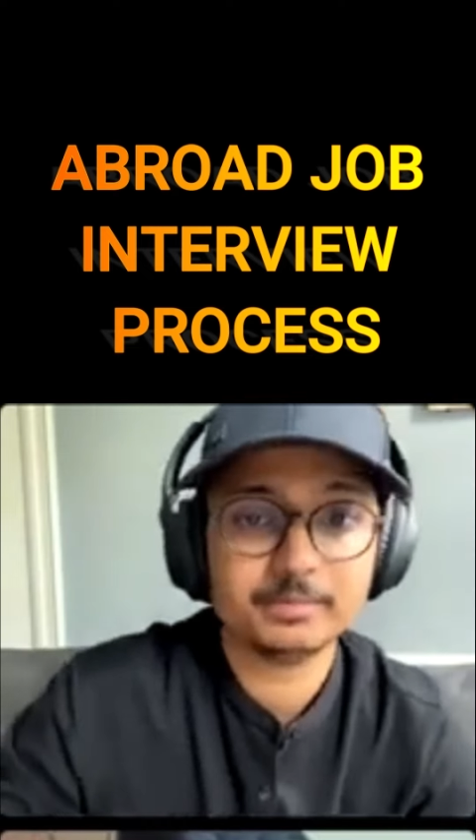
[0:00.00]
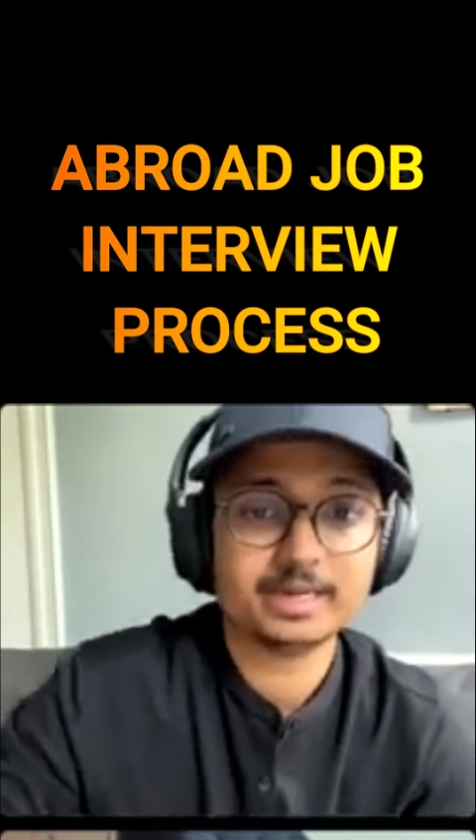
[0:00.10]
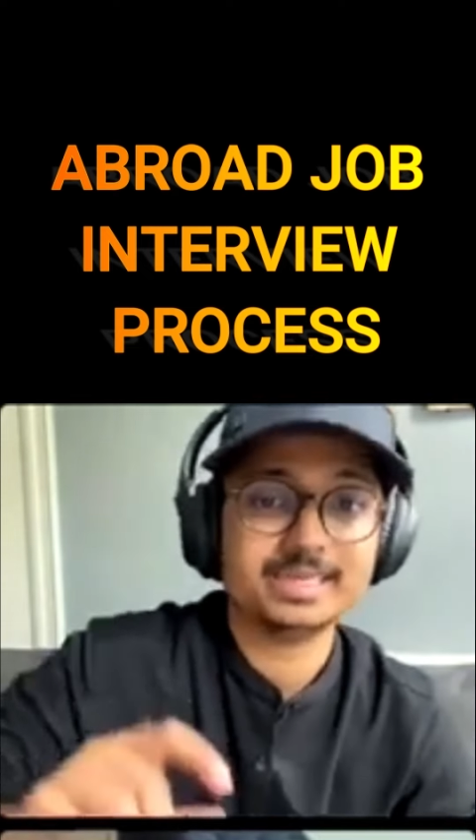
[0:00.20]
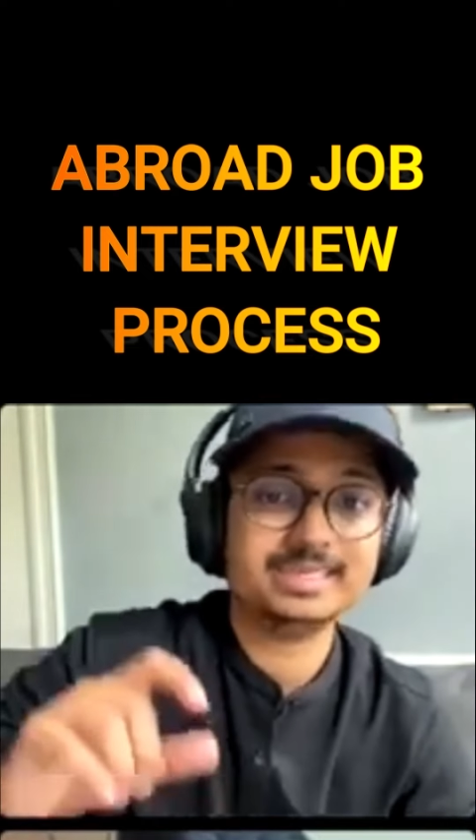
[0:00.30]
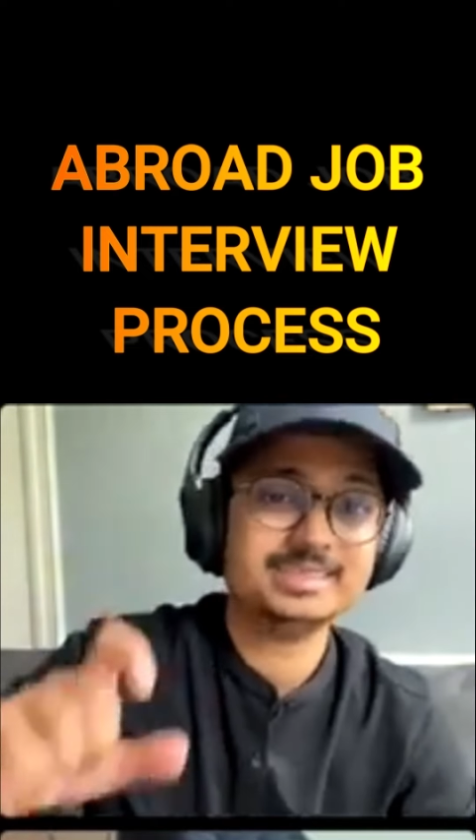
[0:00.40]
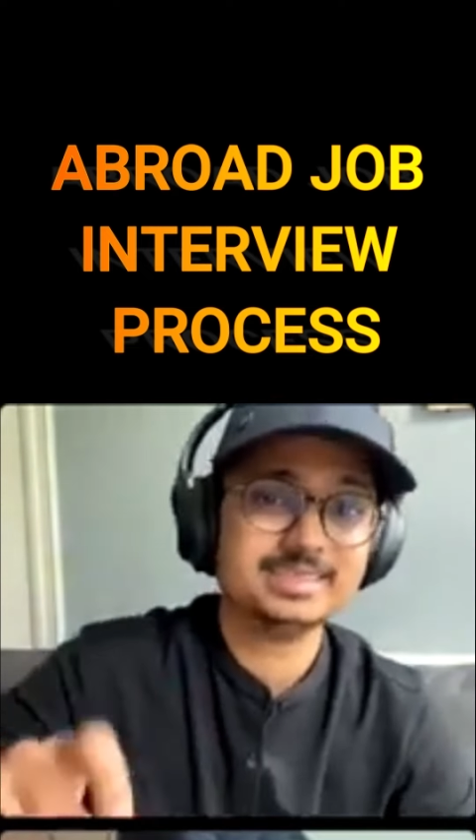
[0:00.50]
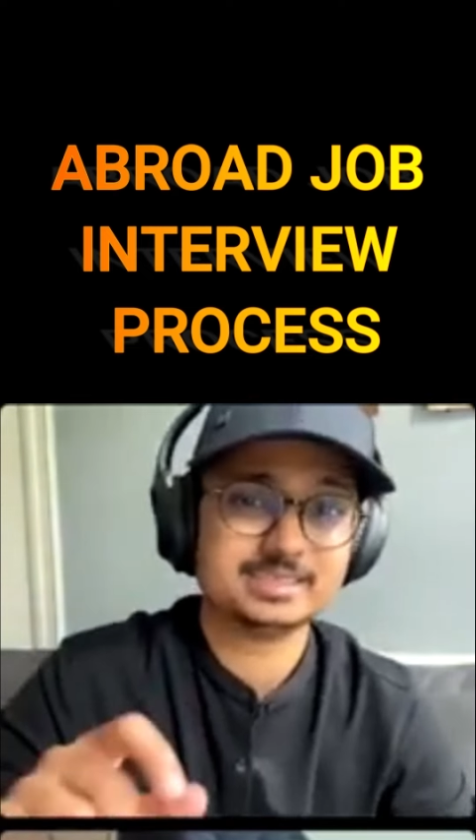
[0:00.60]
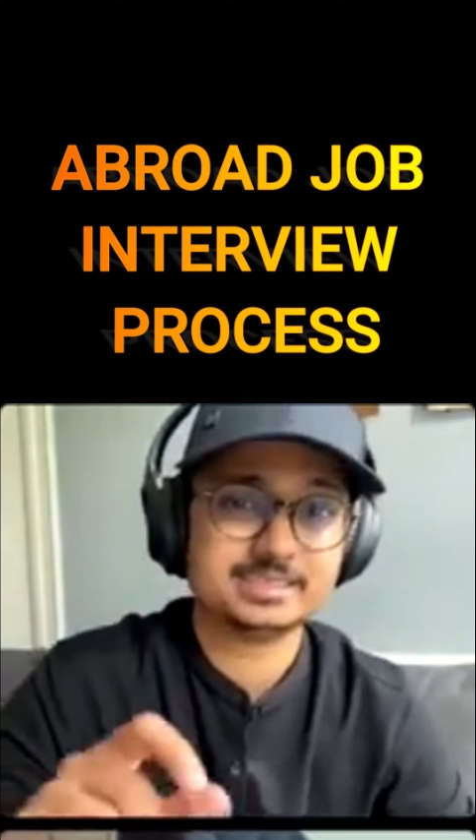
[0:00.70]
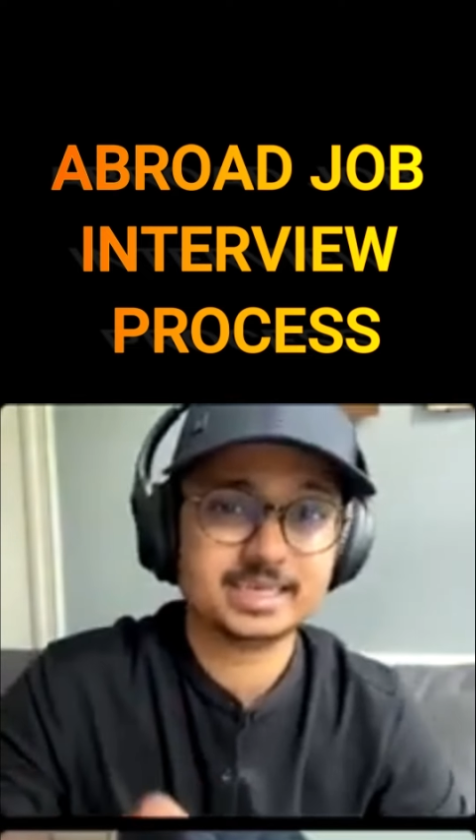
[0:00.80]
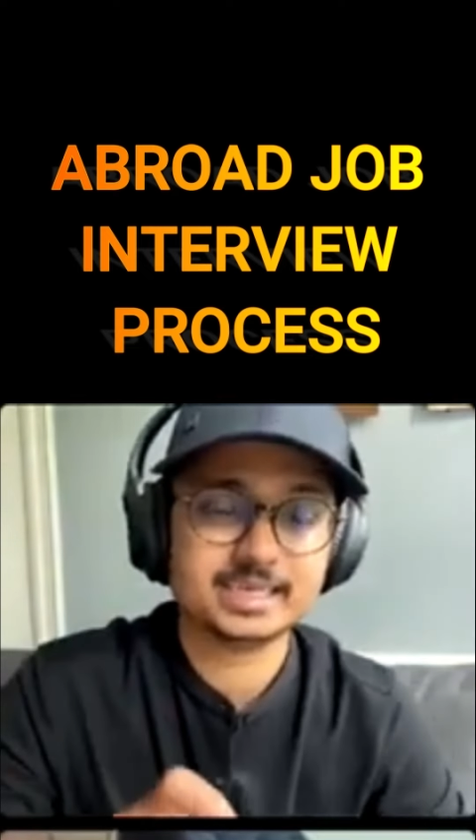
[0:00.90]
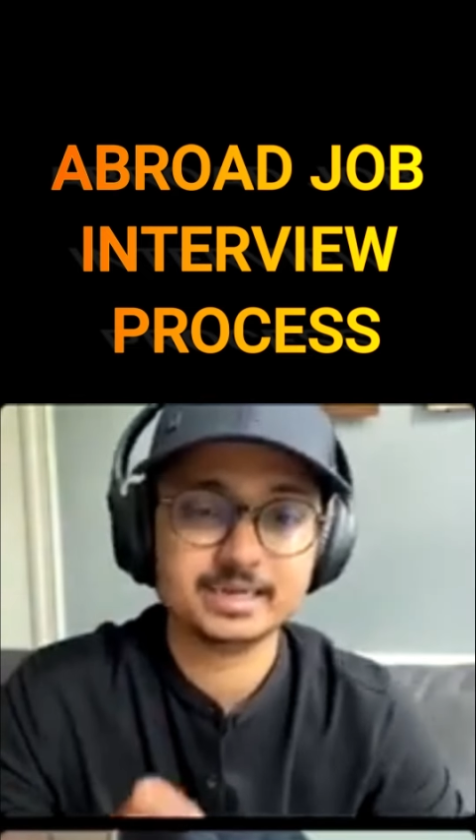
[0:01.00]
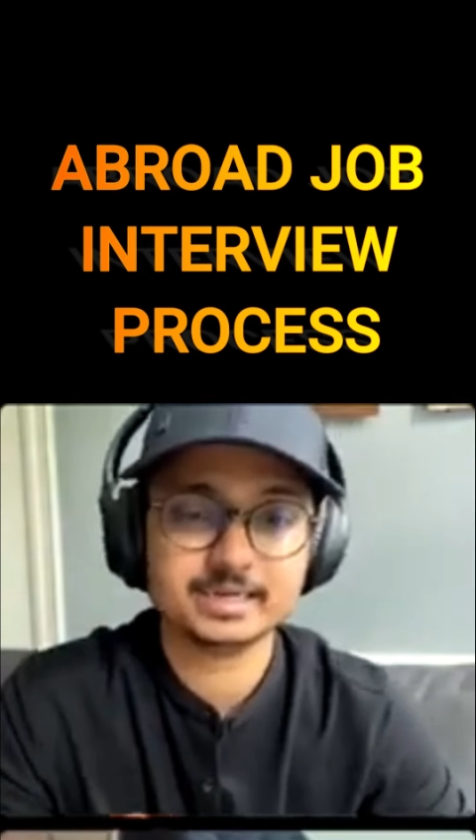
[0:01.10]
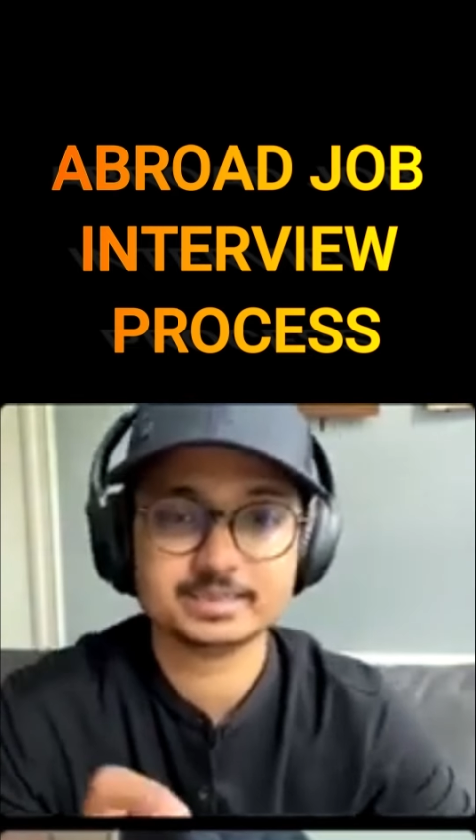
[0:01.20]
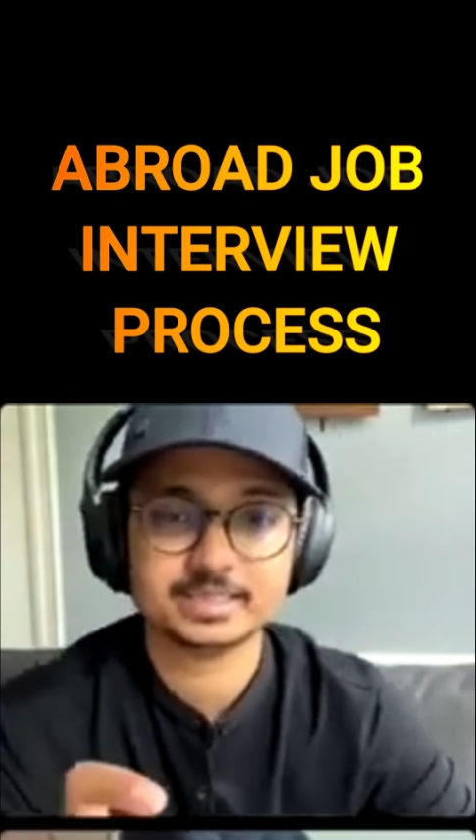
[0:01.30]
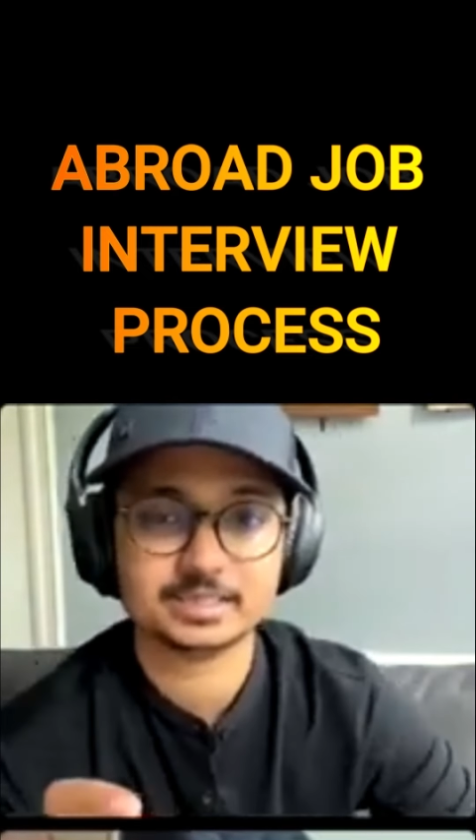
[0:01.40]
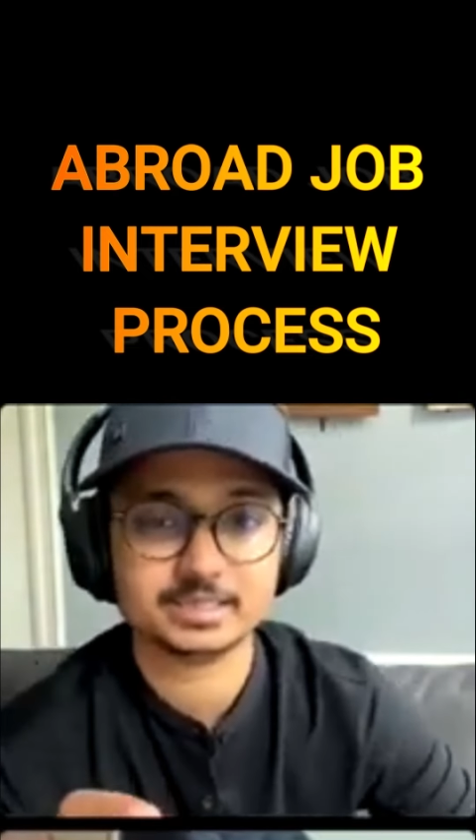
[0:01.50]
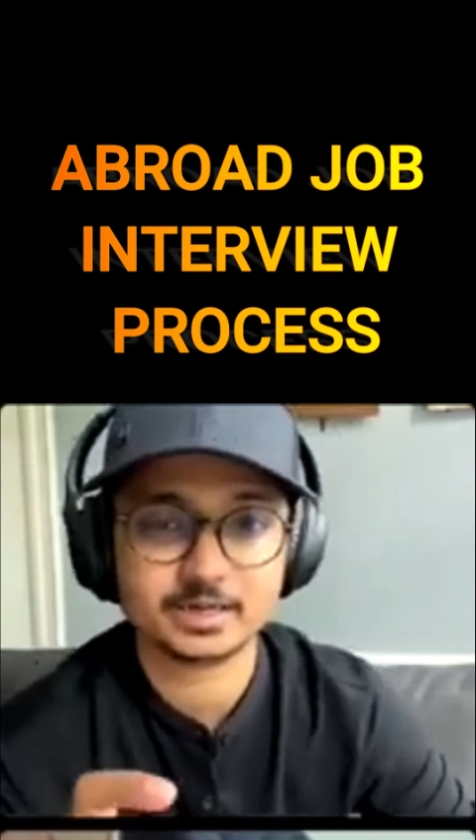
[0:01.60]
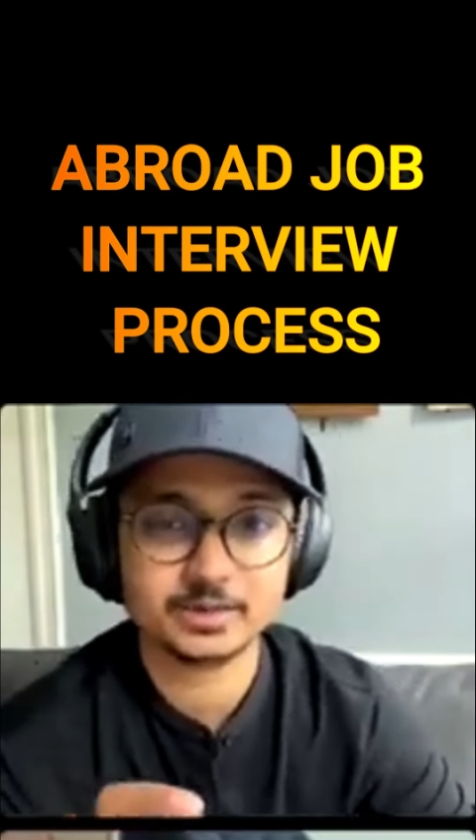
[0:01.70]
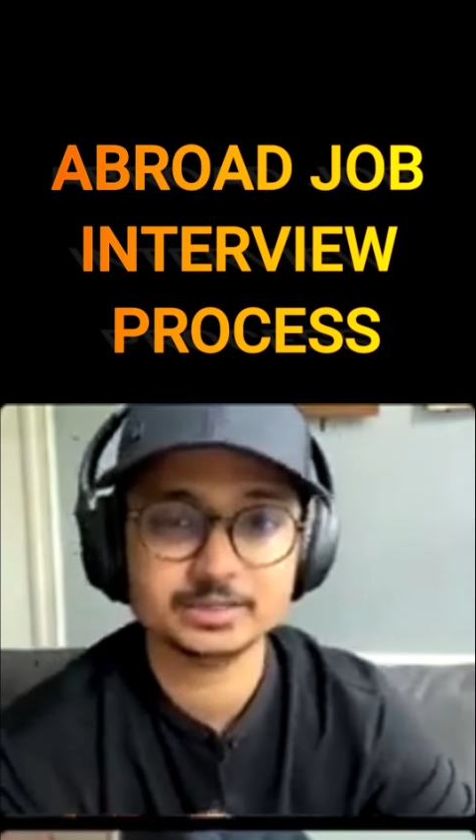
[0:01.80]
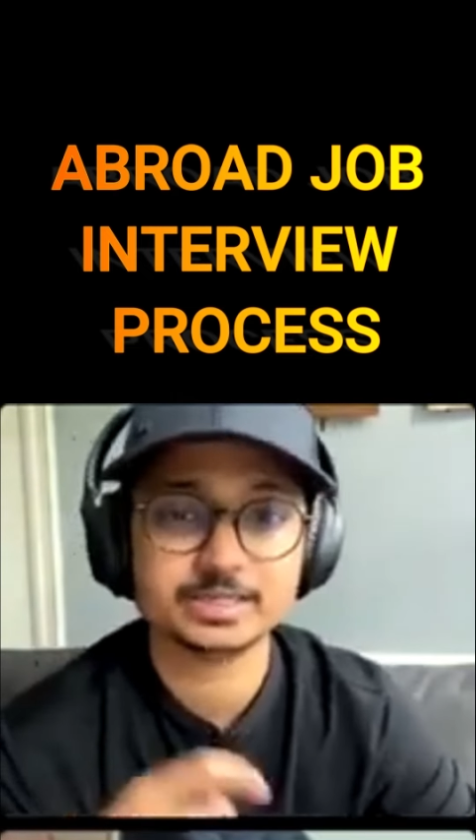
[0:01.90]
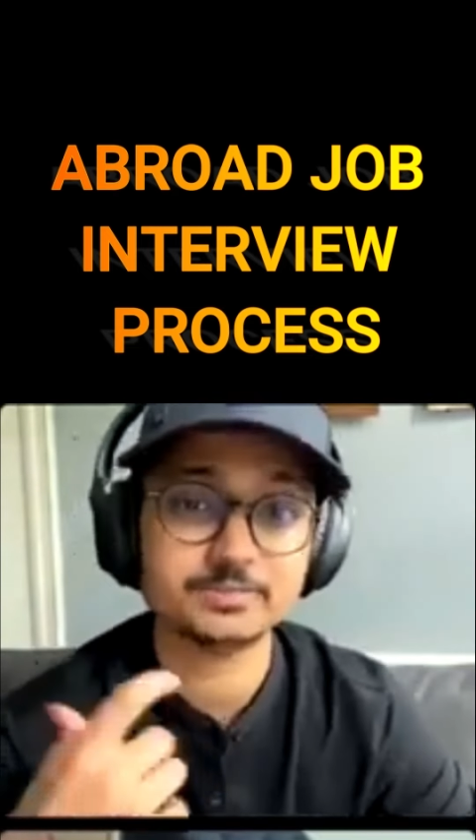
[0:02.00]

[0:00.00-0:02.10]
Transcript: But in this technical discussion round,